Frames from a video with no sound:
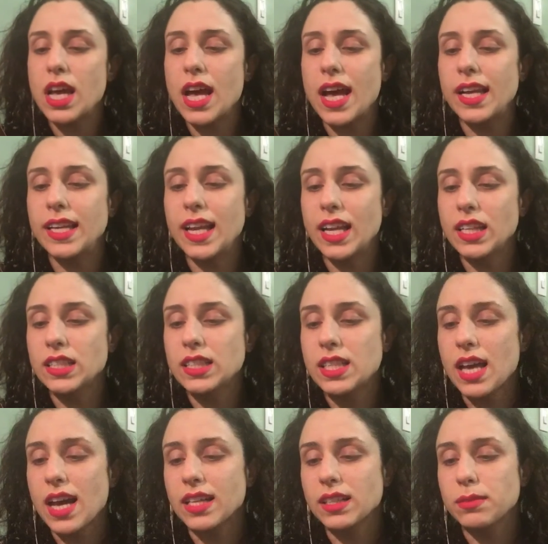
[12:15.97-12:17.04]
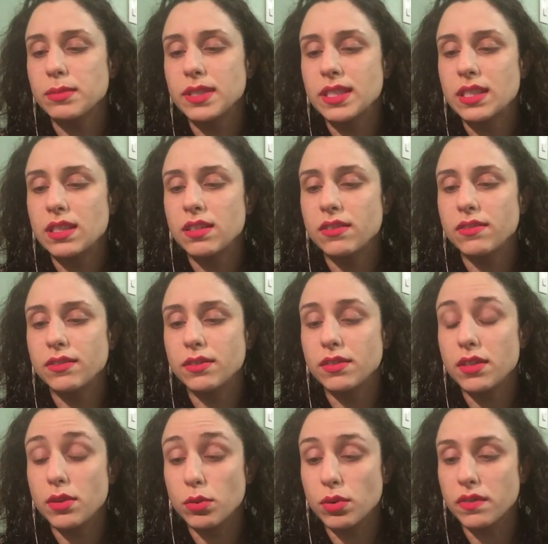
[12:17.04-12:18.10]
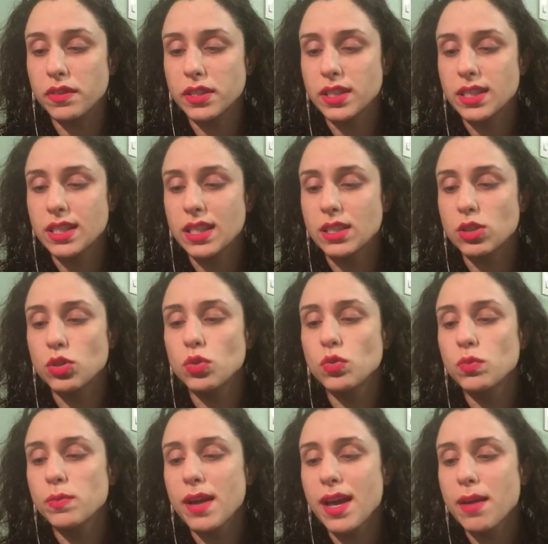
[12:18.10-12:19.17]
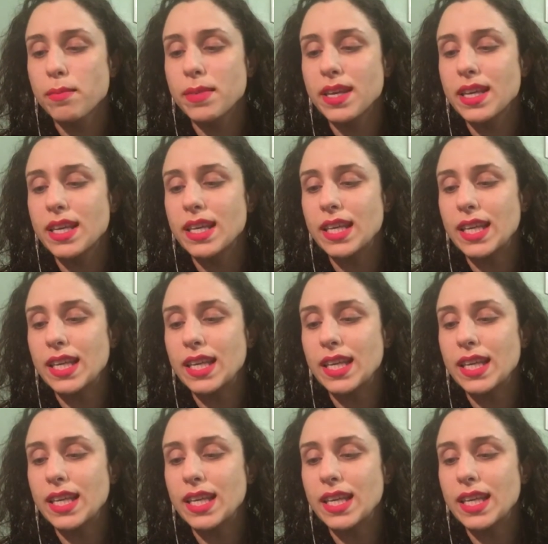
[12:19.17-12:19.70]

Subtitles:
And Nellis the Alchemist in the reverse says you may be